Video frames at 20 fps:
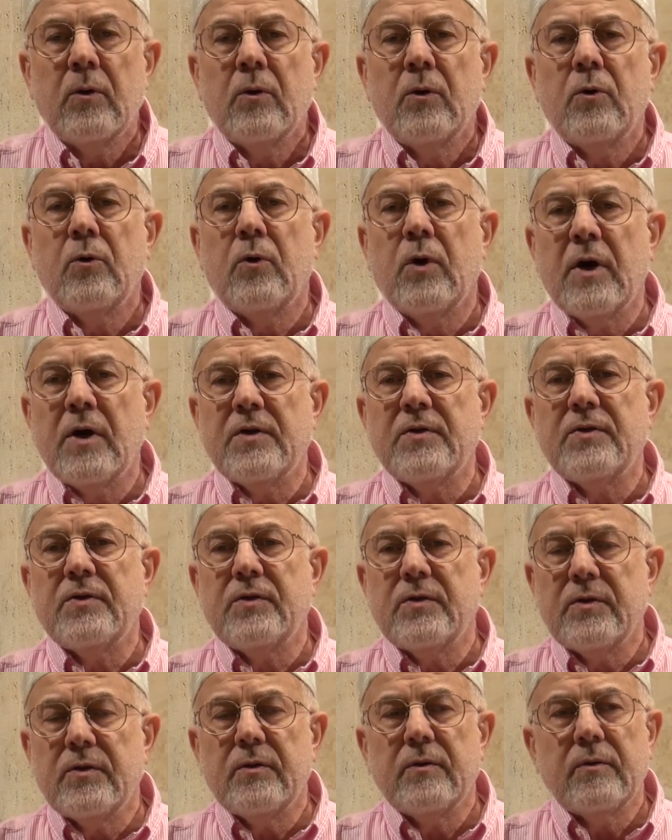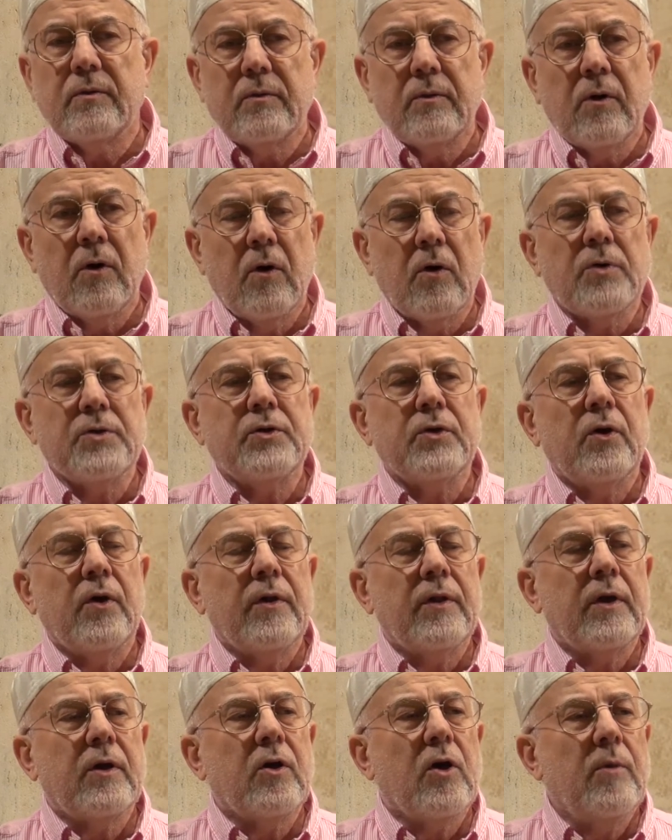who was also
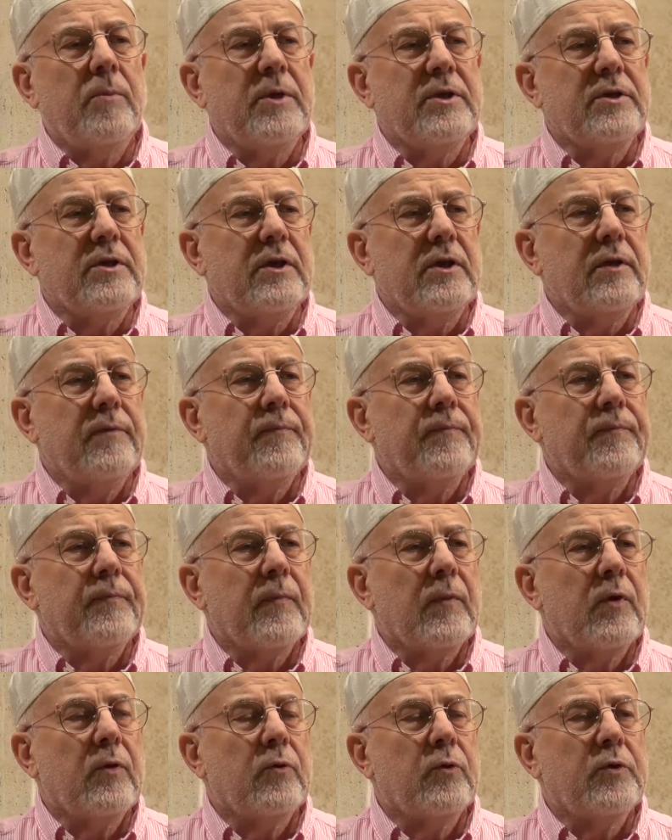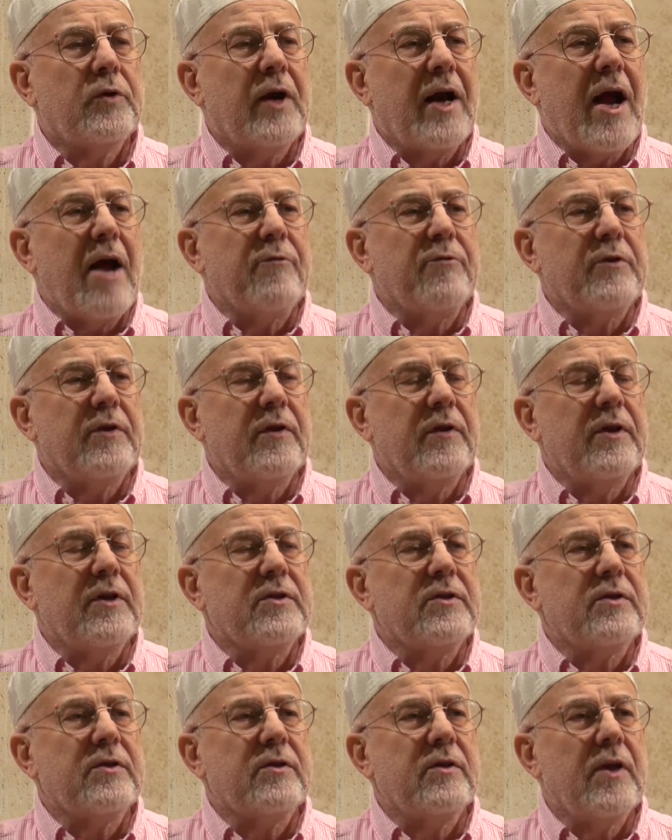on the committee who drafted
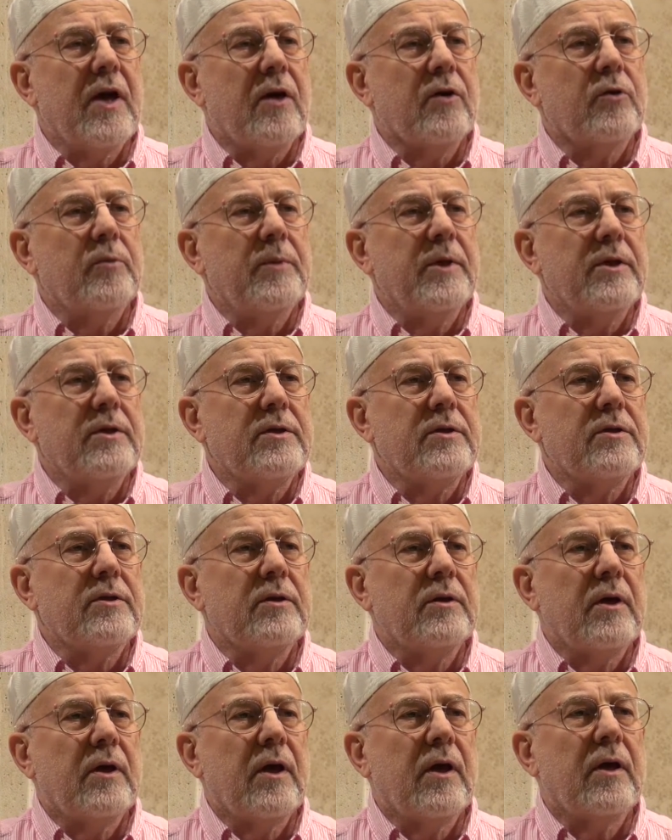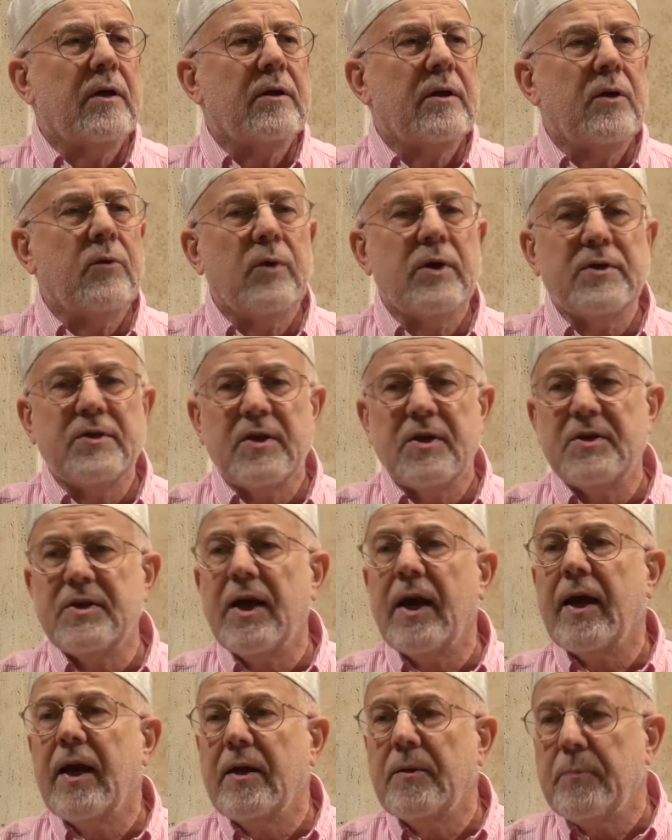this document, and he was the
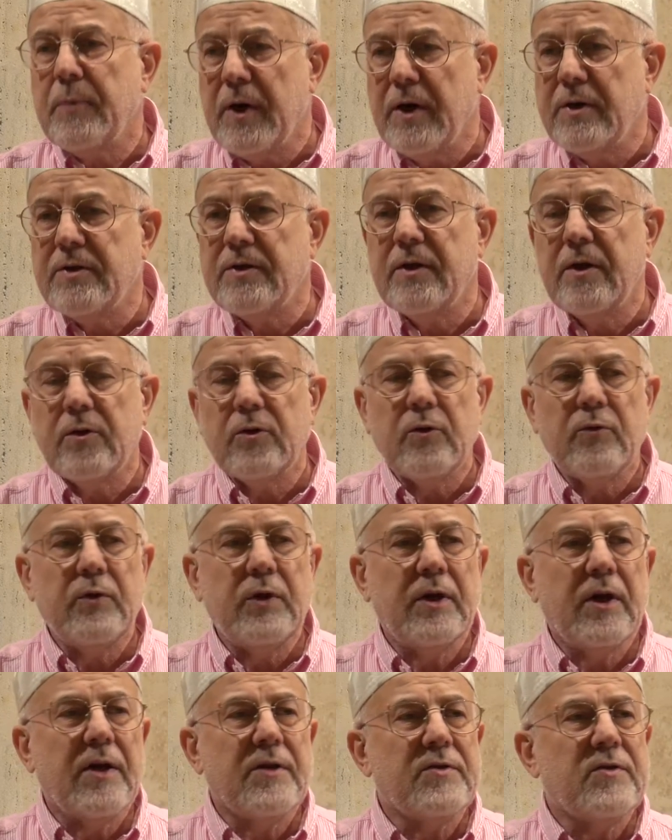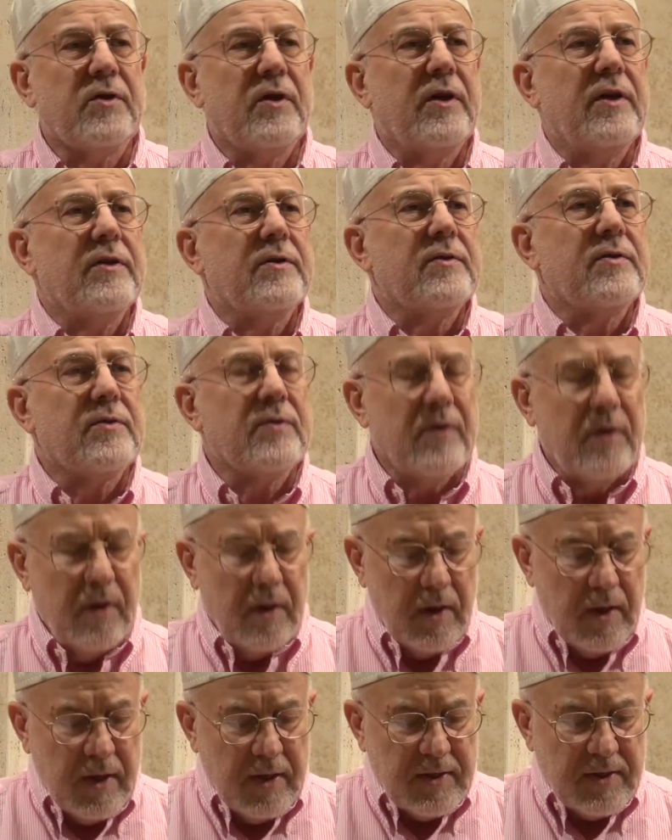second president of the United States,
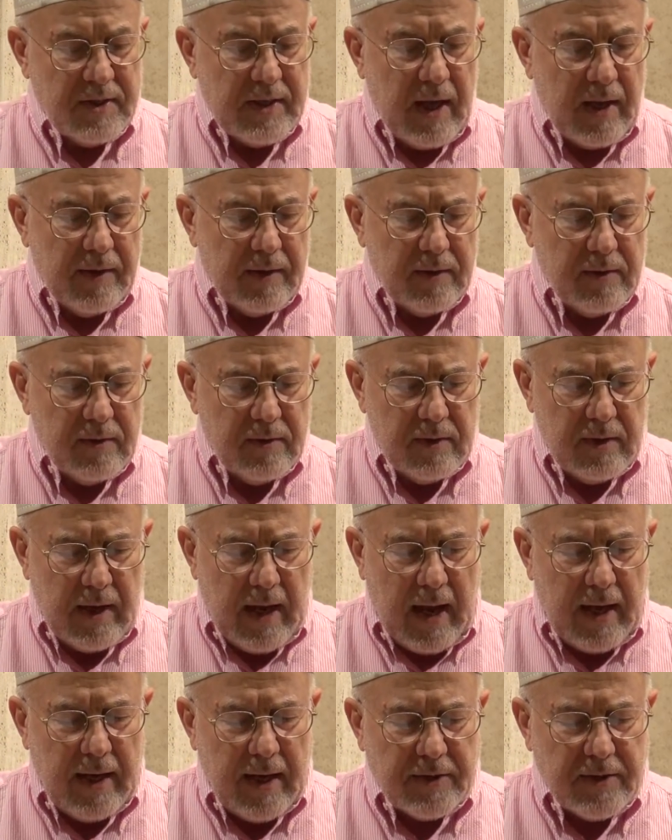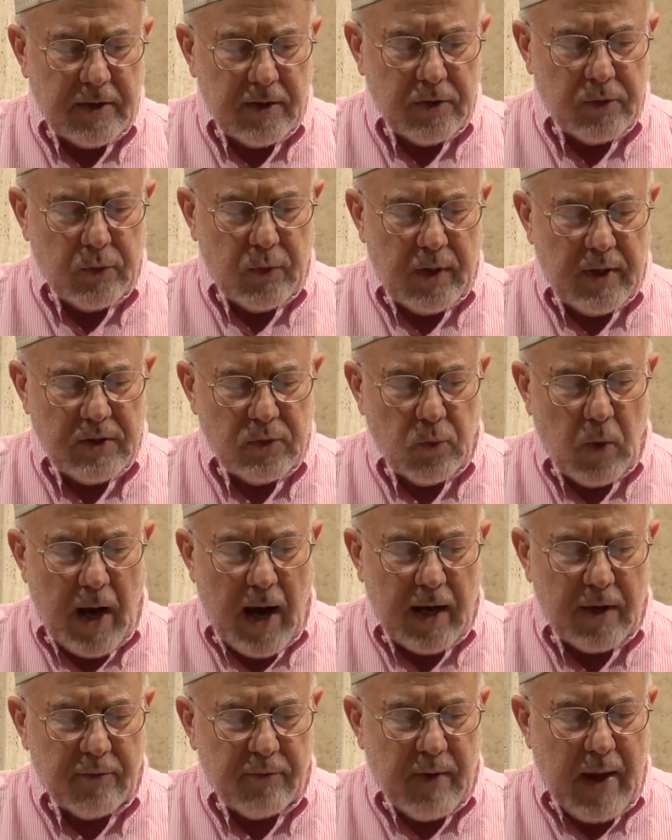sent a letter to his
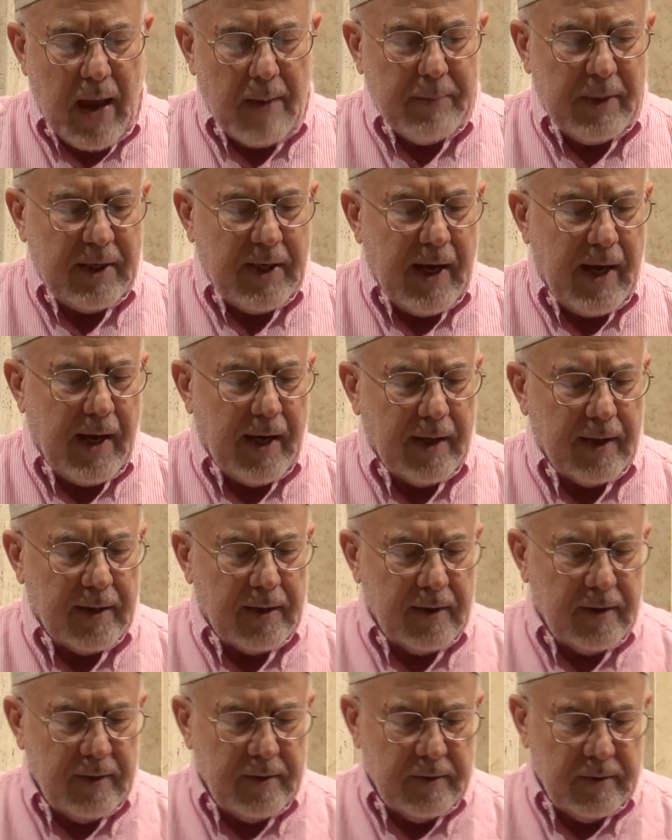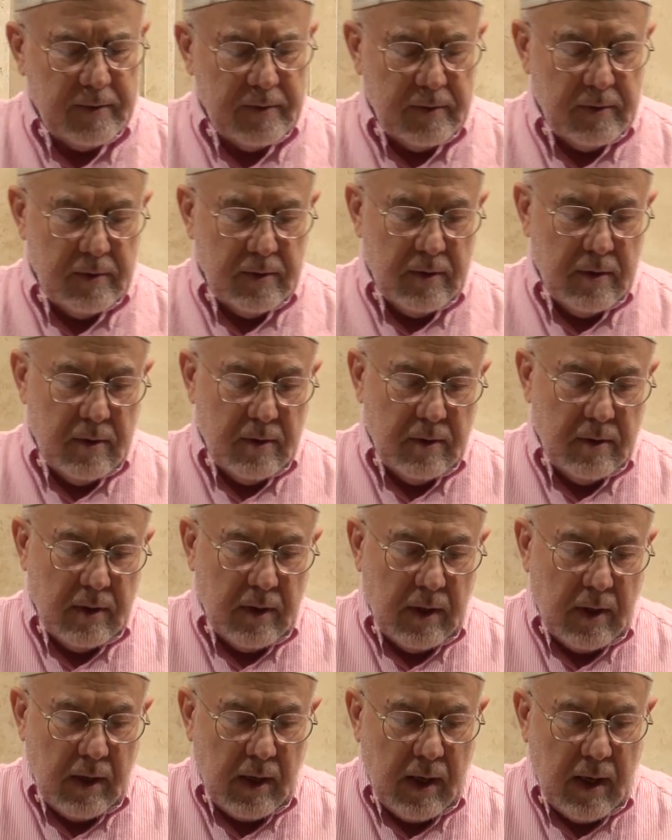wife, Abigail.
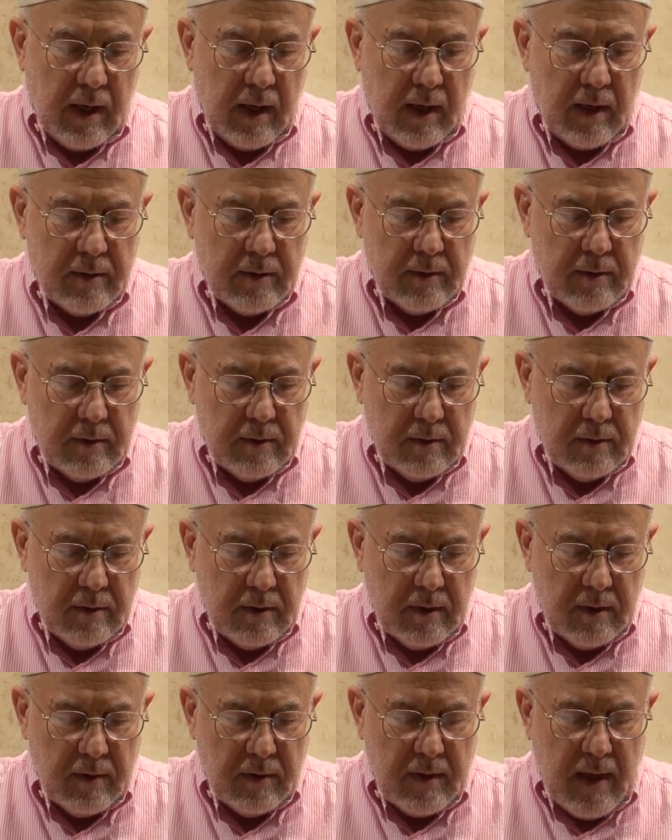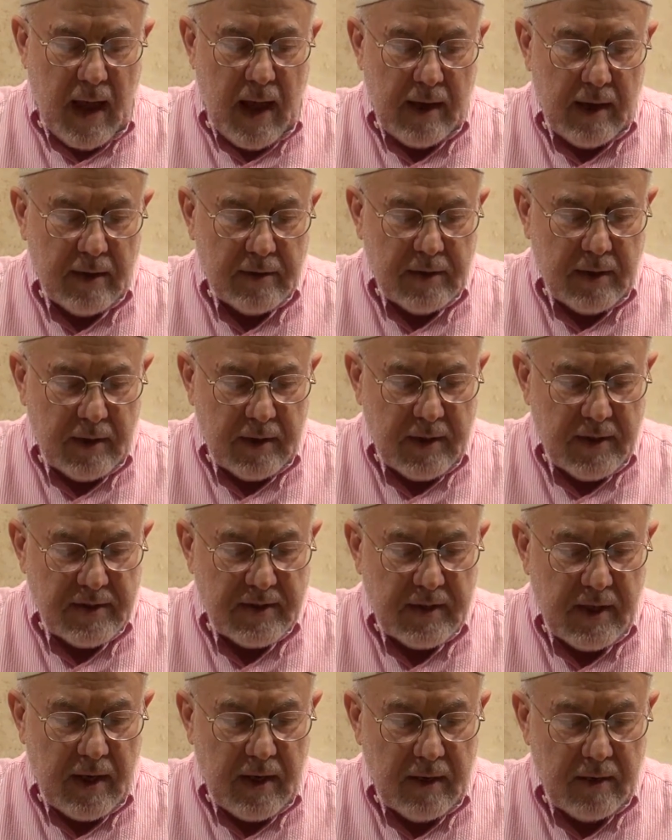And in that letter, he
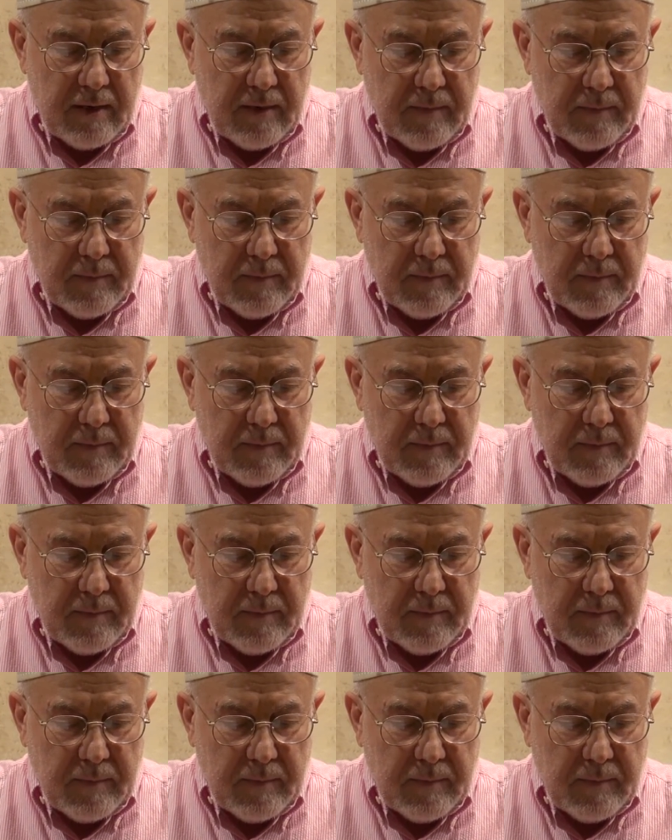said,